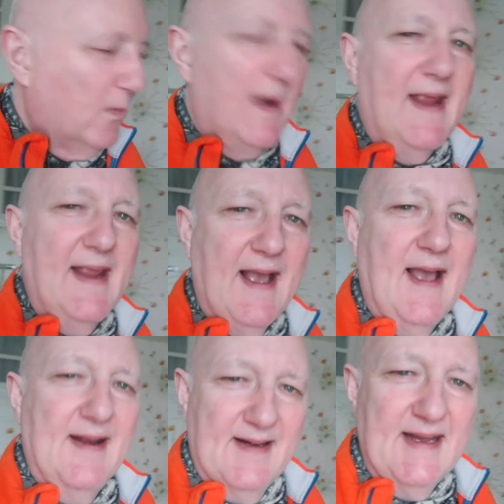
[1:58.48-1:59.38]
we
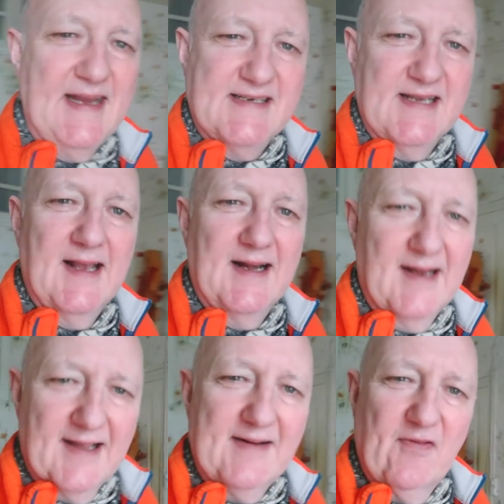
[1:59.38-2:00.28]
need to
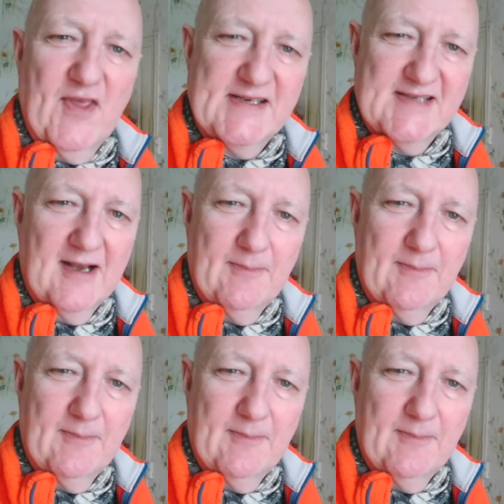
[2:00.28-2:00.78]
lighten things